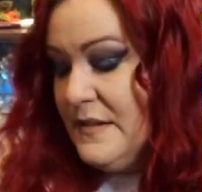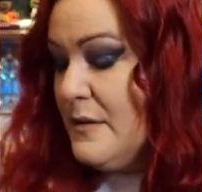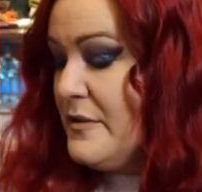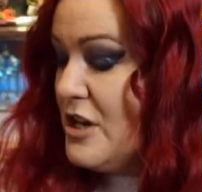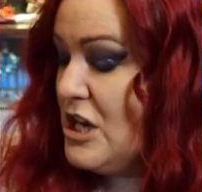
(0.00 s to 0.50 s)

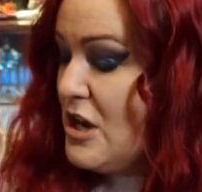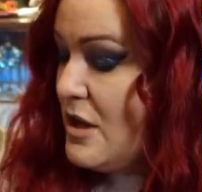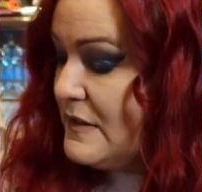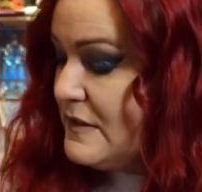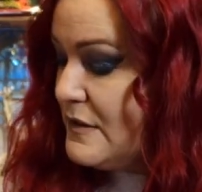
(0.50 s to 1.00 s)
So we've got
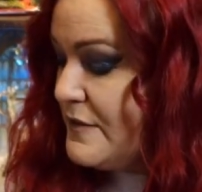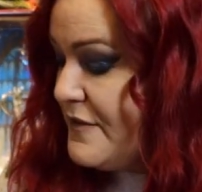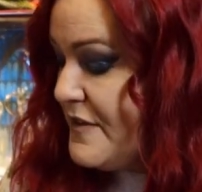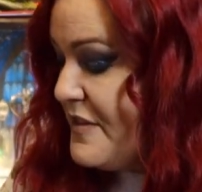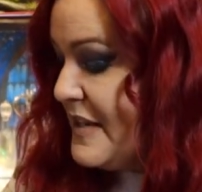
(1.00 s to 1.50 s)
lots of
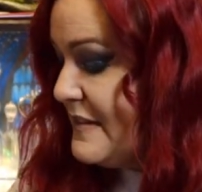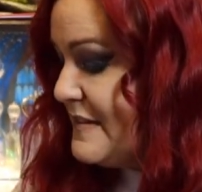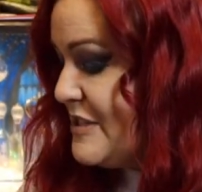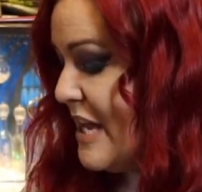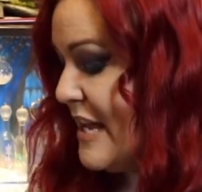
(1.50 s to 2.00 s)
things
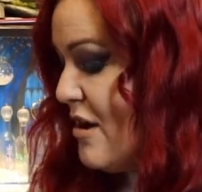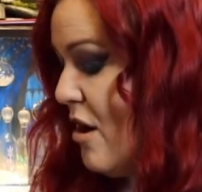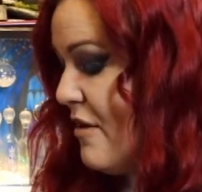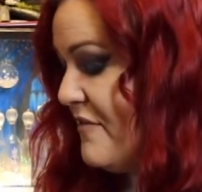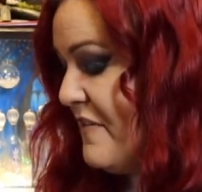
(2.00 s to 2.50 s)
to take
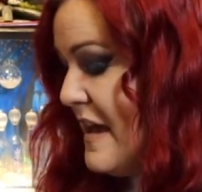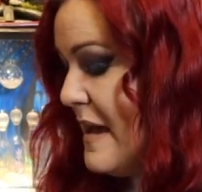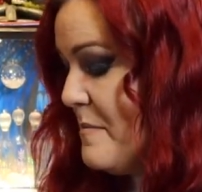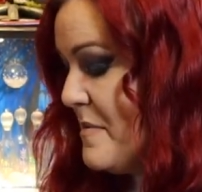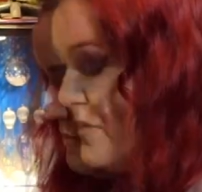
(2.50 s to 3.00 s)
off
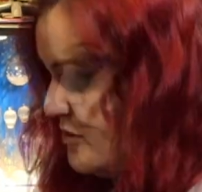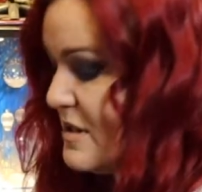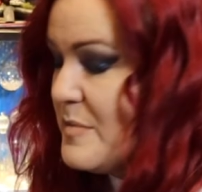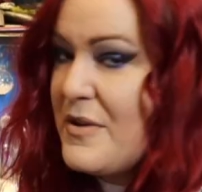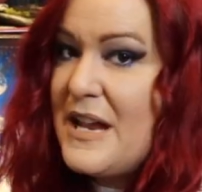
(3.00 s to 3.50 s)
him. I'm not
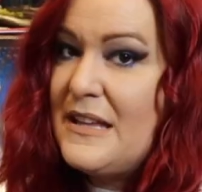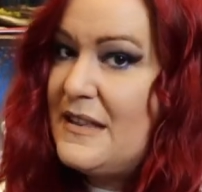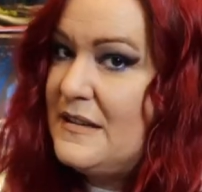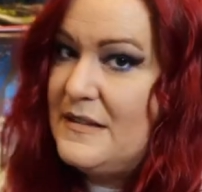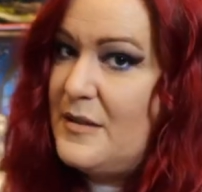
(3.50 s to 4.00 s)
going to break
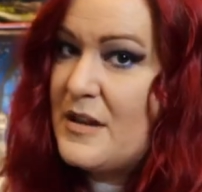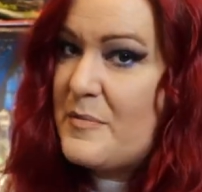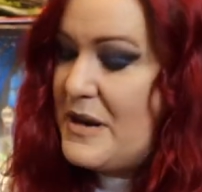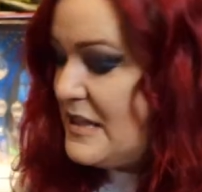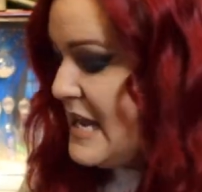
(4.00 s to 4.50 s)

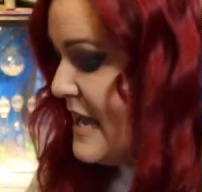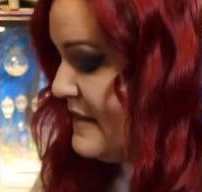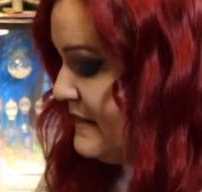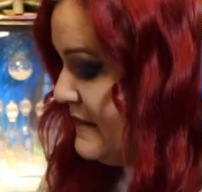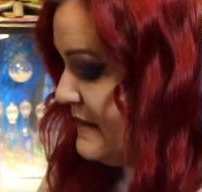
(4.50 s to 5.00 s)
the
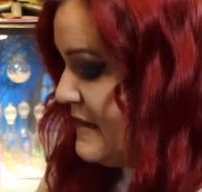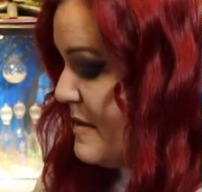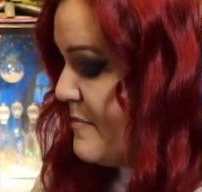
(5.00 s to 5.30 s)
hands this time, I